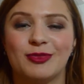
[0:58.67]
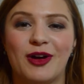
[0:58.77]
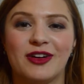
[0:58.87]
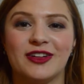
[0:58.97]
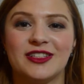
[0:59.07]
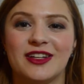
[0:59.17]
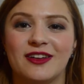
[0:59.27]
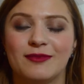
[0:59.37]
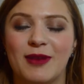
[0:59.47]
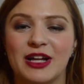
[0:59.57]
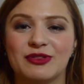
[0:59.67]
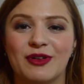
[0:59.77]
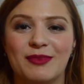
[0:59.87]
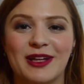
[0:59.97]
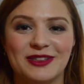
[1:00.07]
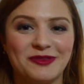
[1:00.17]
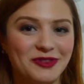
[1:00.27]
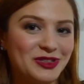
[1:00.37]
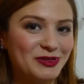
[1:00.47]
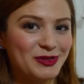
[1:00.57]
progress of my 12 Pans of
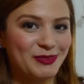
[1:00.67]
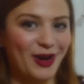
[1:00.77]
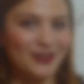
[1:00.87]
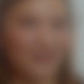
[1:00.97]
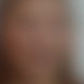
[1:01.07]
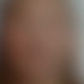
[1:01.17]
Christmas project.